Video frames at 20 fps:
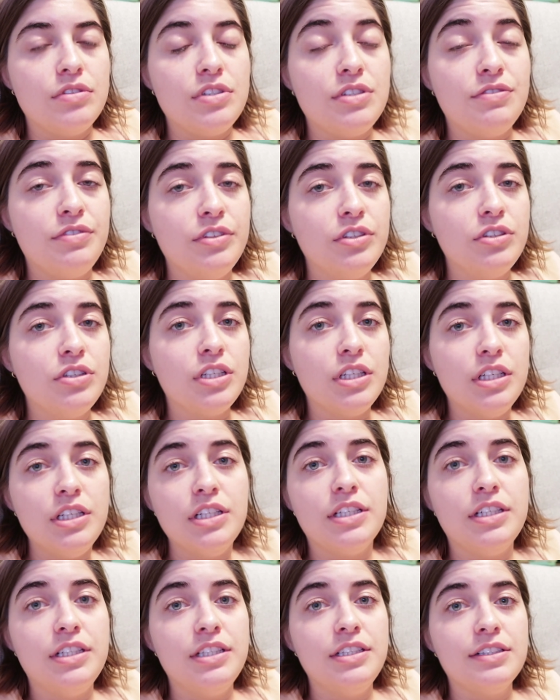to feel
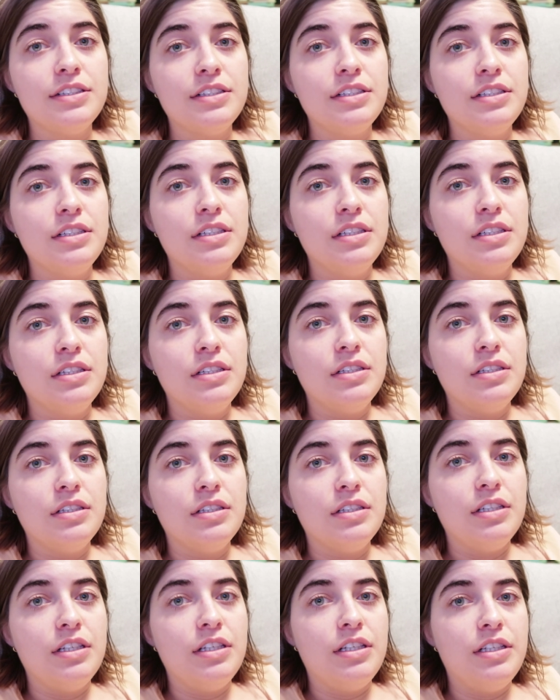good,
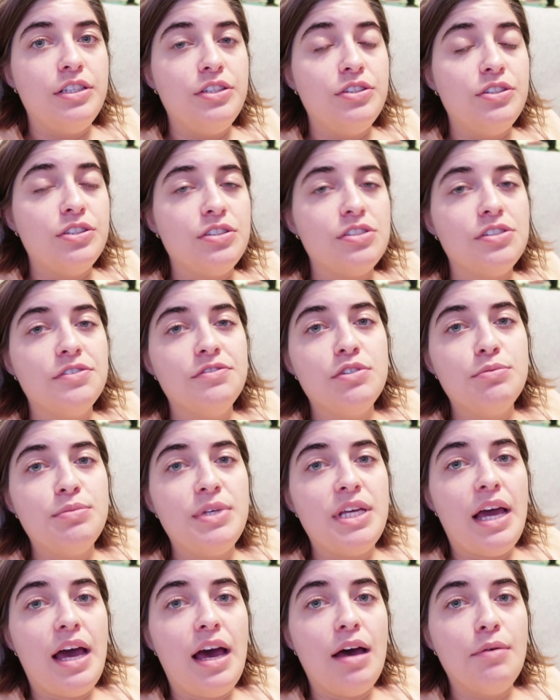and you deserve to
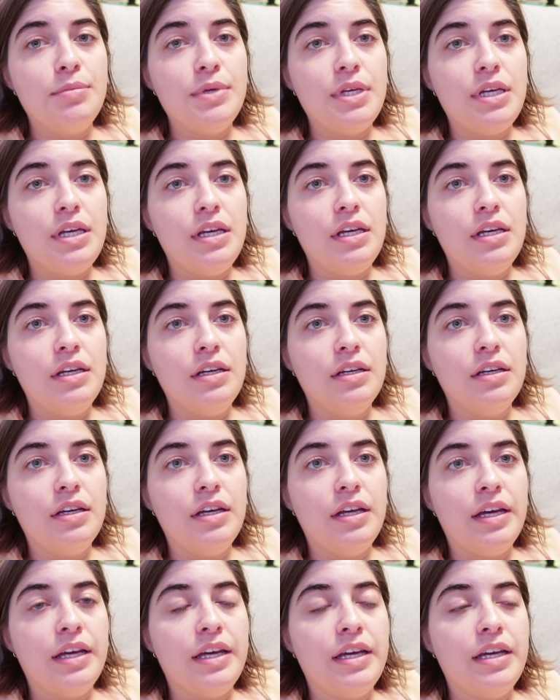be happy,
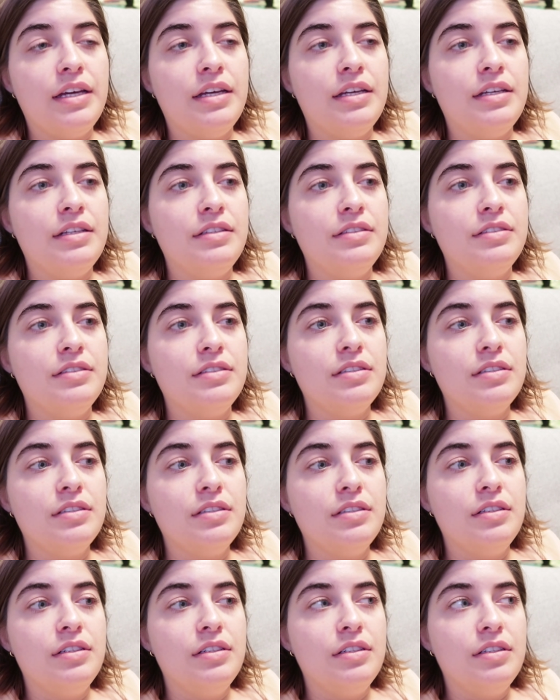and
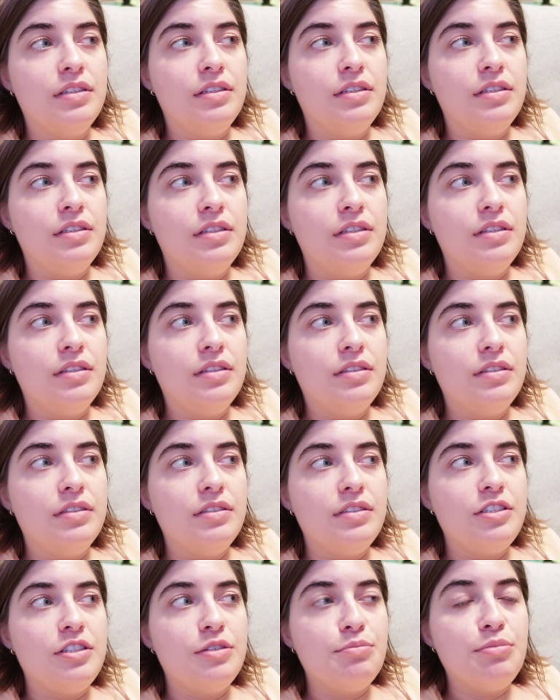
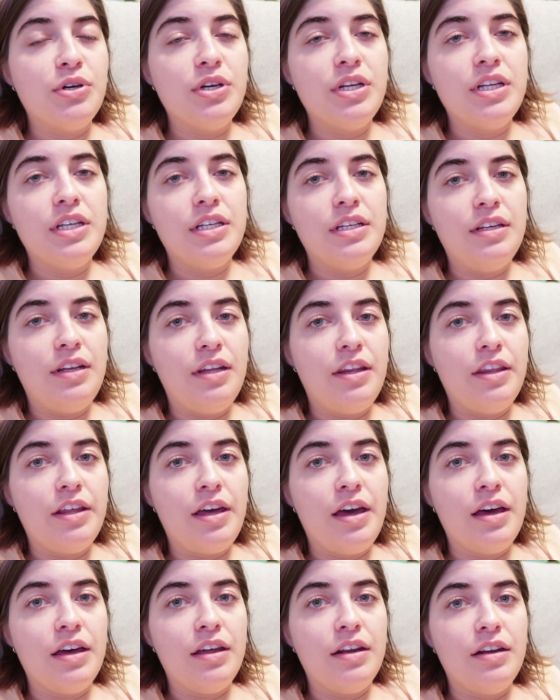to put in
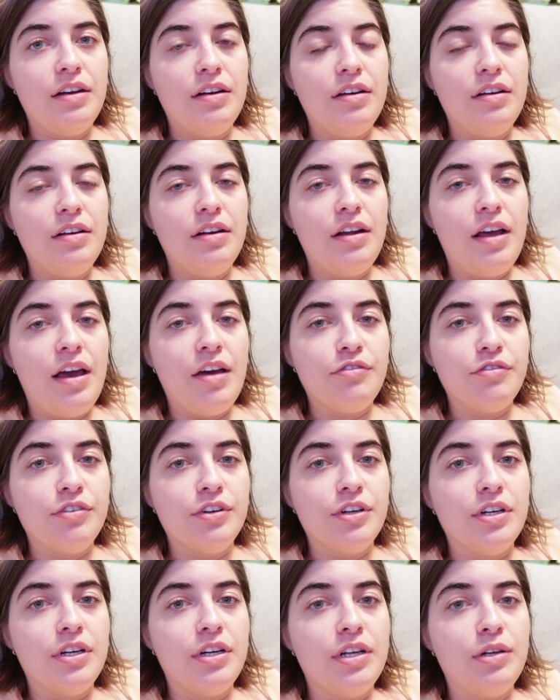that
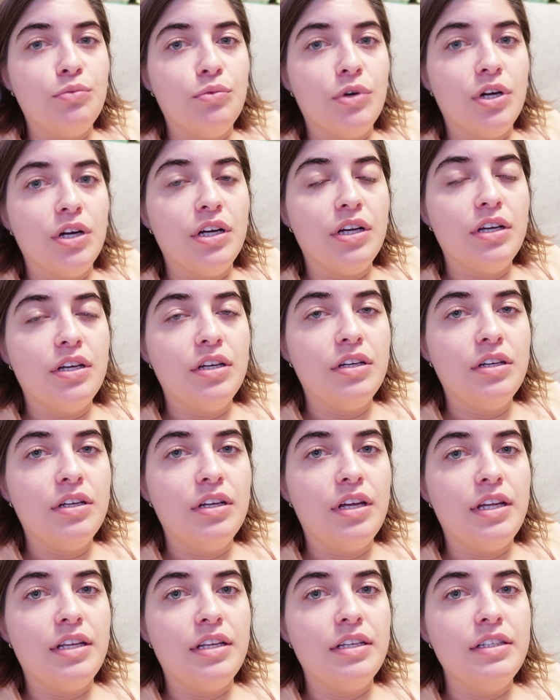effort and work
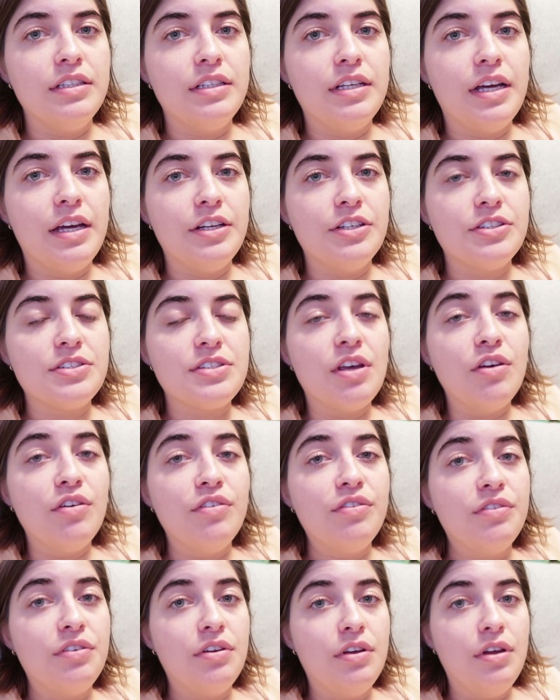and get
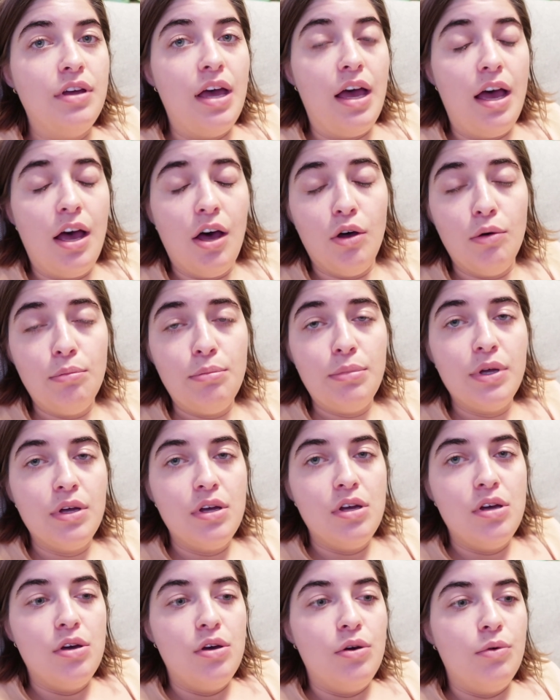yourself help,
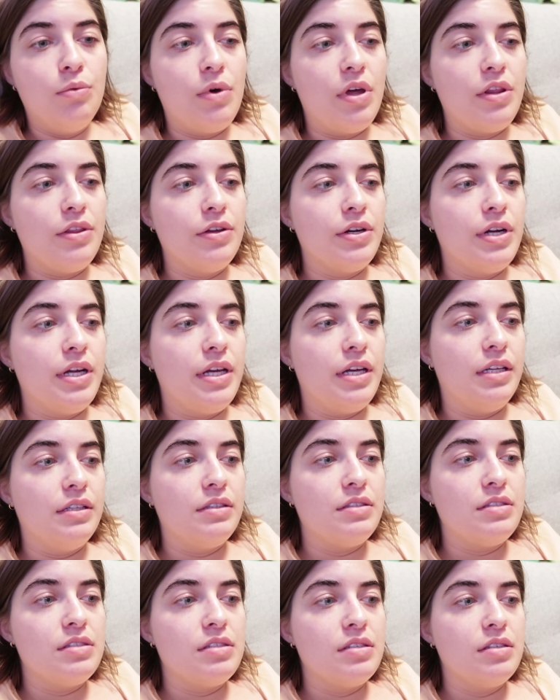whether
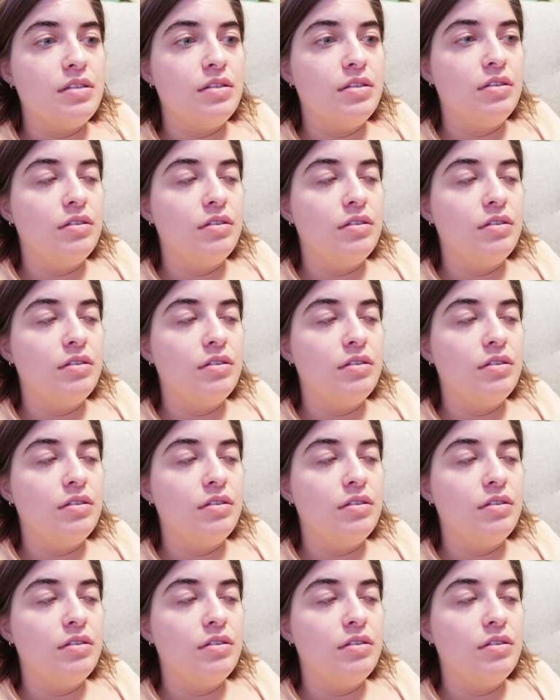it's